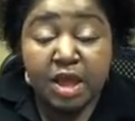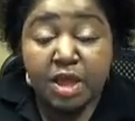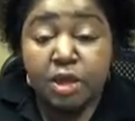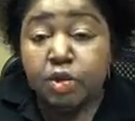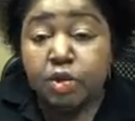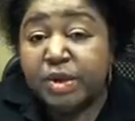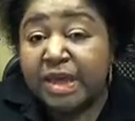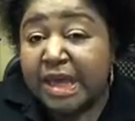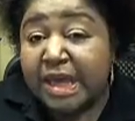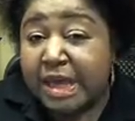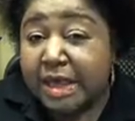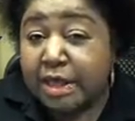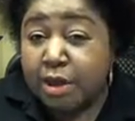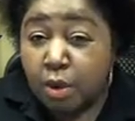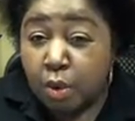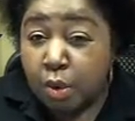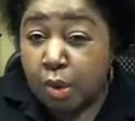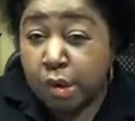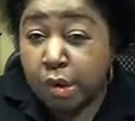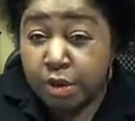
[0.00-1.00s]
You can
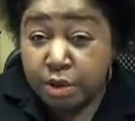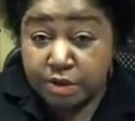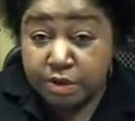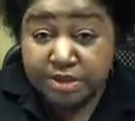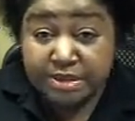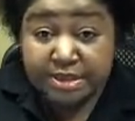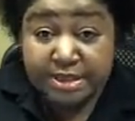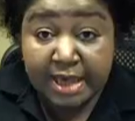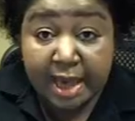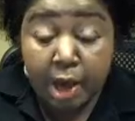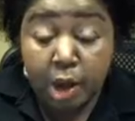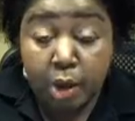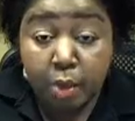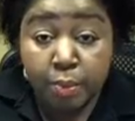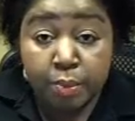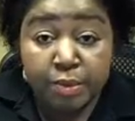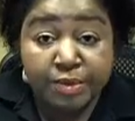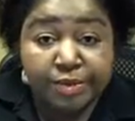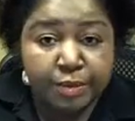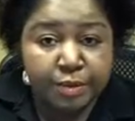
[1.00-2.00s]
oil your
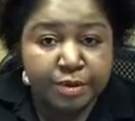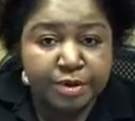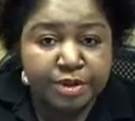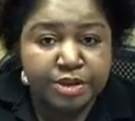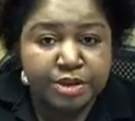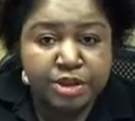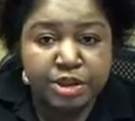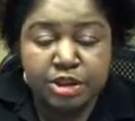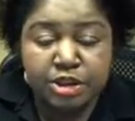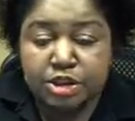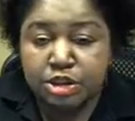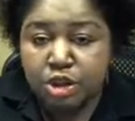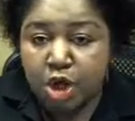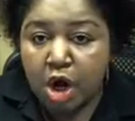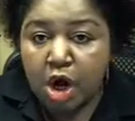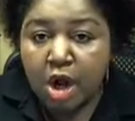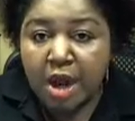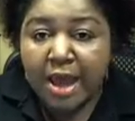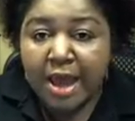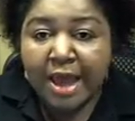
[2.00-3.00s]
scalp with oil sheen and
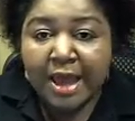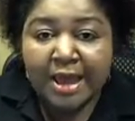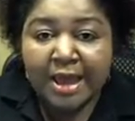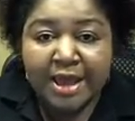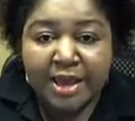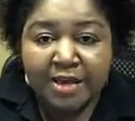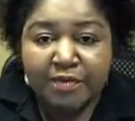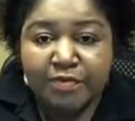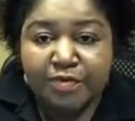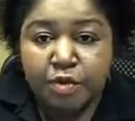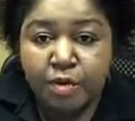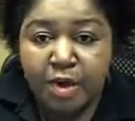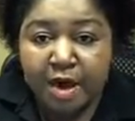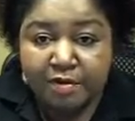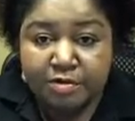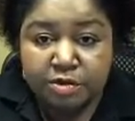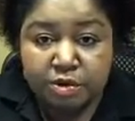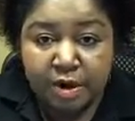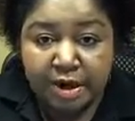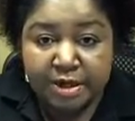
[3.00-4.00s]
jar if you
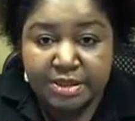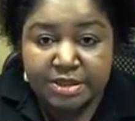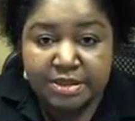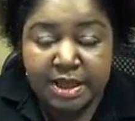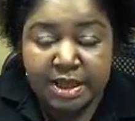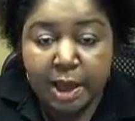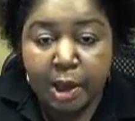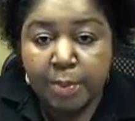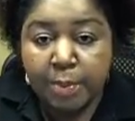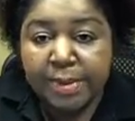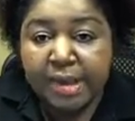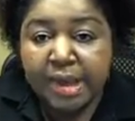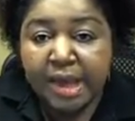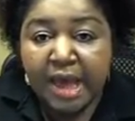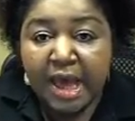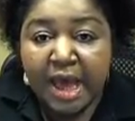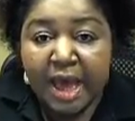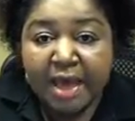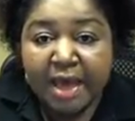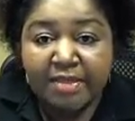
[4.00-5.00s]
have dry scalp,
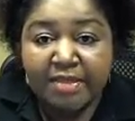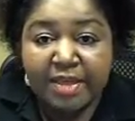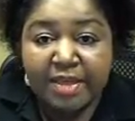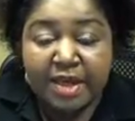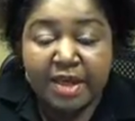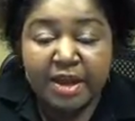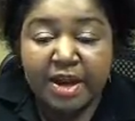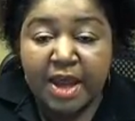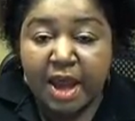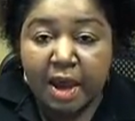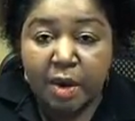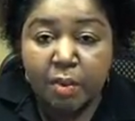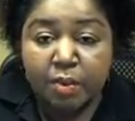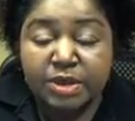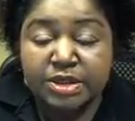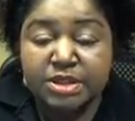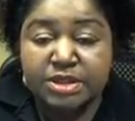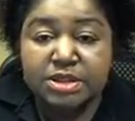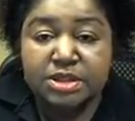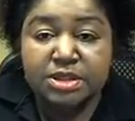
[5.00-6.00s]
and then I
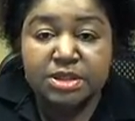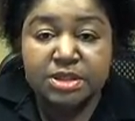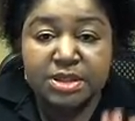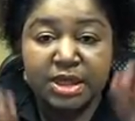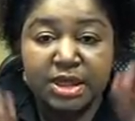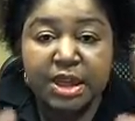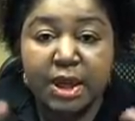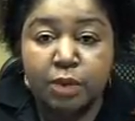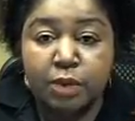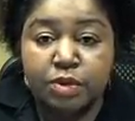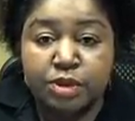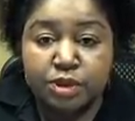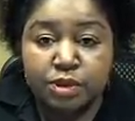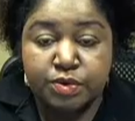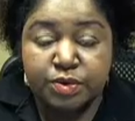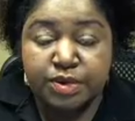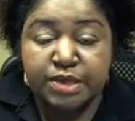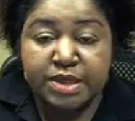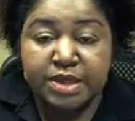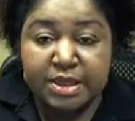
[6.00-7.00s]
would then I would do
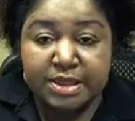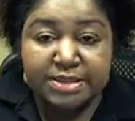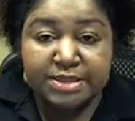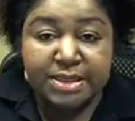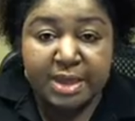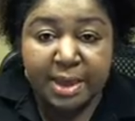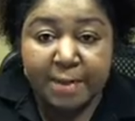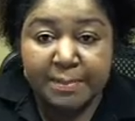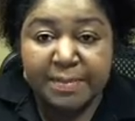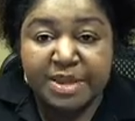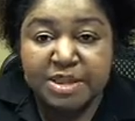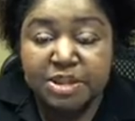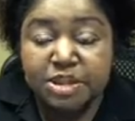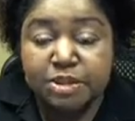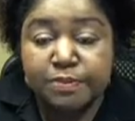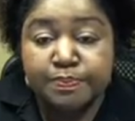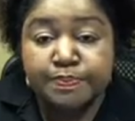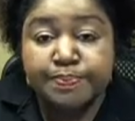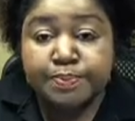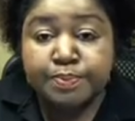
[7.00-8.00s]
the things that I
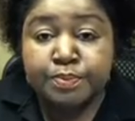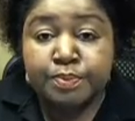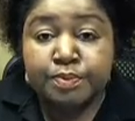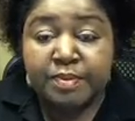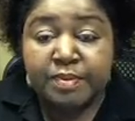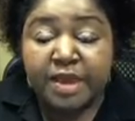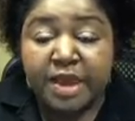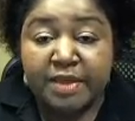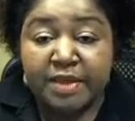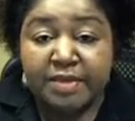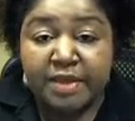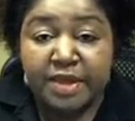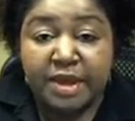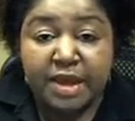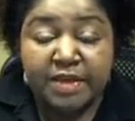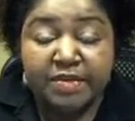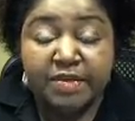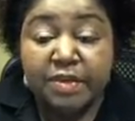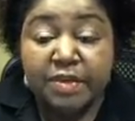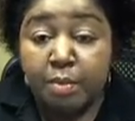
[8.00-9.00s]
mentioned, and then
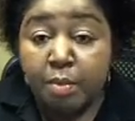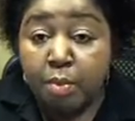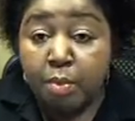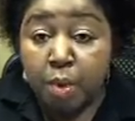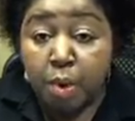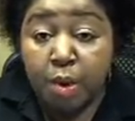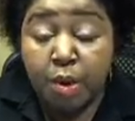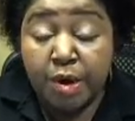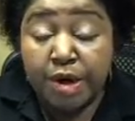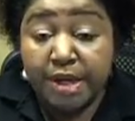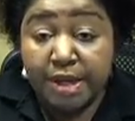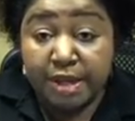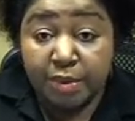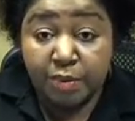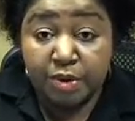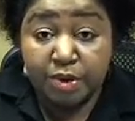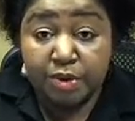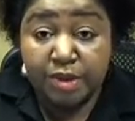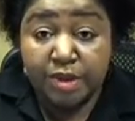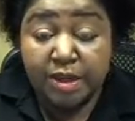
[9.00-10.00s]
in the morning
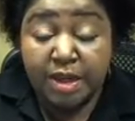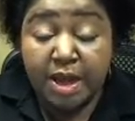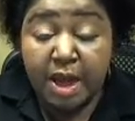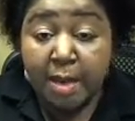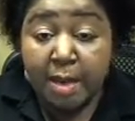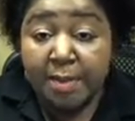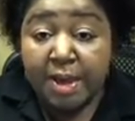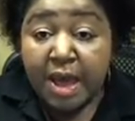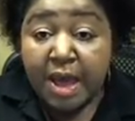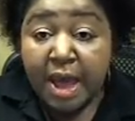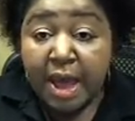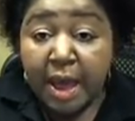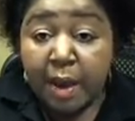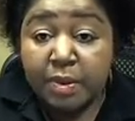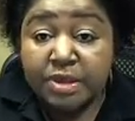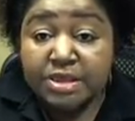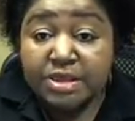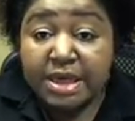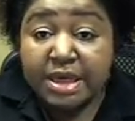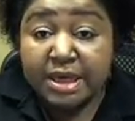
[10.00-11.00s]
when you get up, I
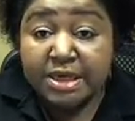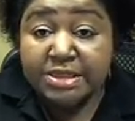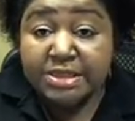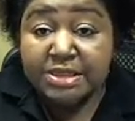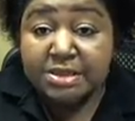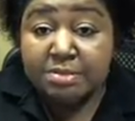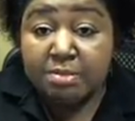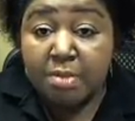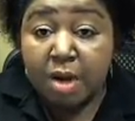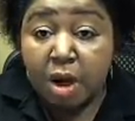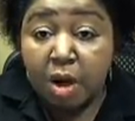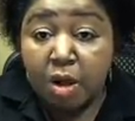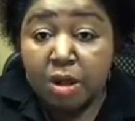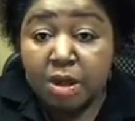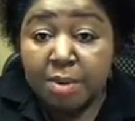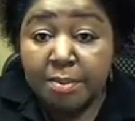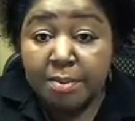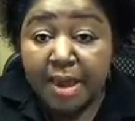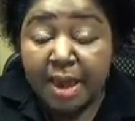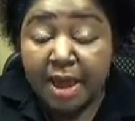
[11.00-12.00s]
would take a small
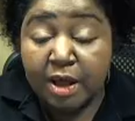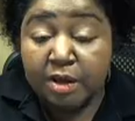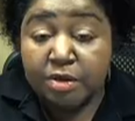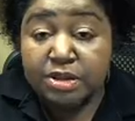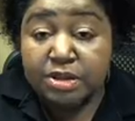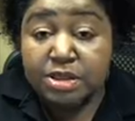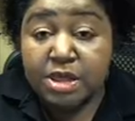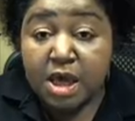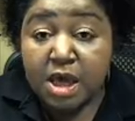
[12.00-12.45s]
amount